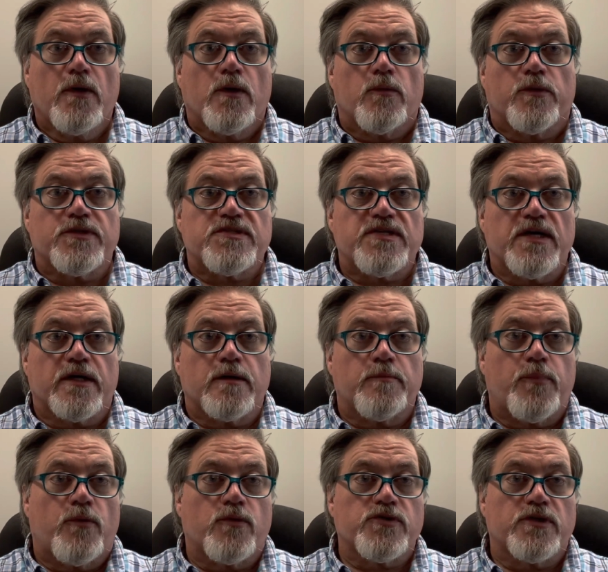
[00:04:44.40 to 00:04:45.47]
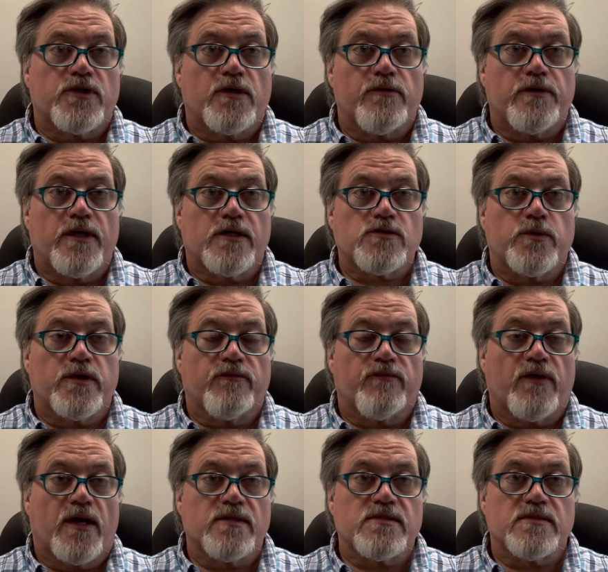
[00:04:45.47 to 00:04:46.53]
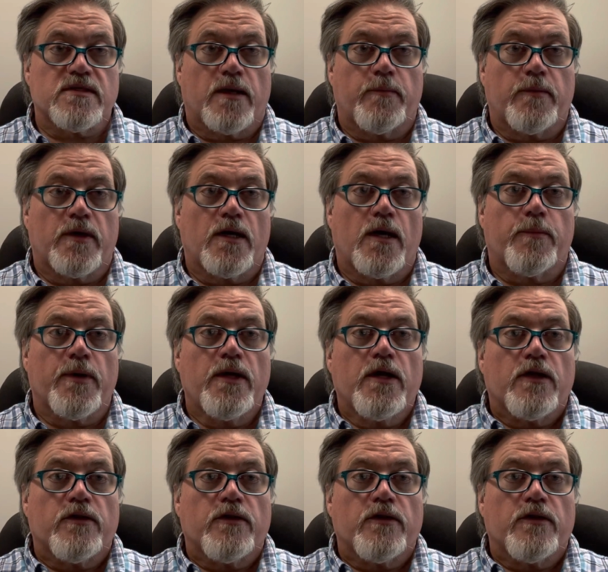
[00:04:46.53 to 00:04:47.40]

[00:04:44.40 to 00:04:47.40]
With the second portion of the next week of classes coming up,